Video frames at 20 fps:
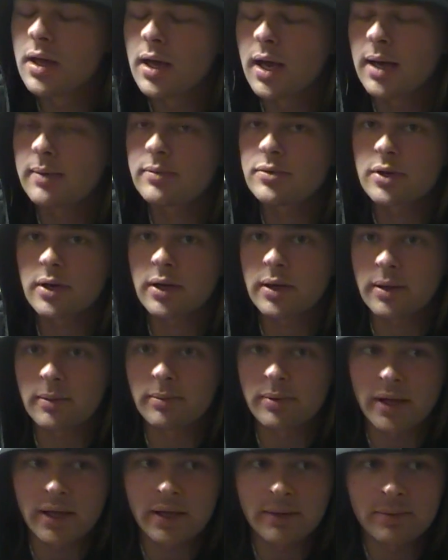I'm drawing a
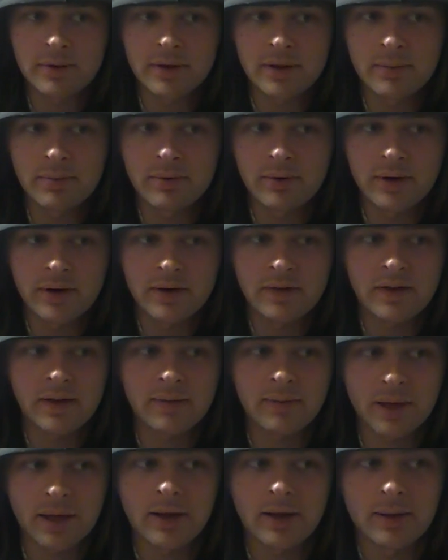blank, but the point is
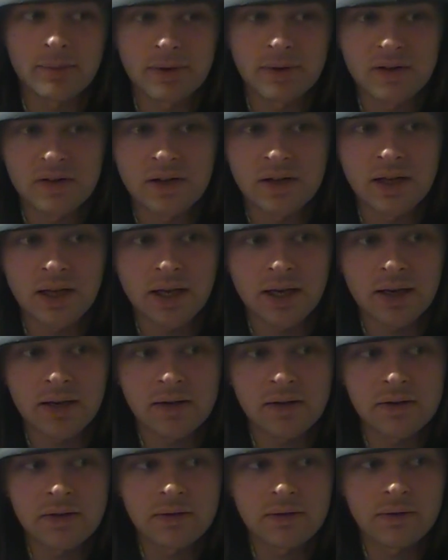I'm hella busy and
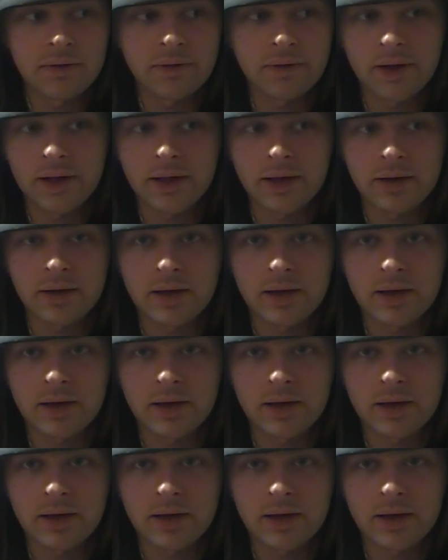it's fucking